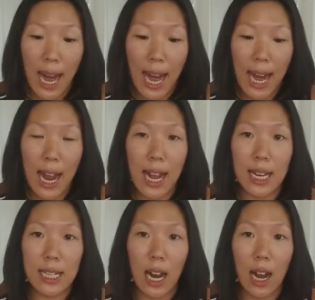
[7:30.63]

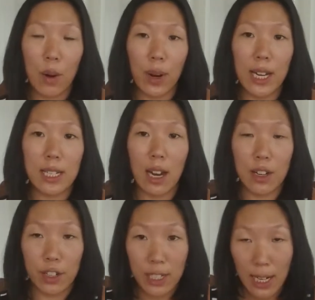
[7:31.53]
and I wanted to
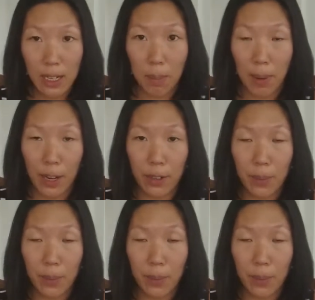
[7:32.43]
understand it better.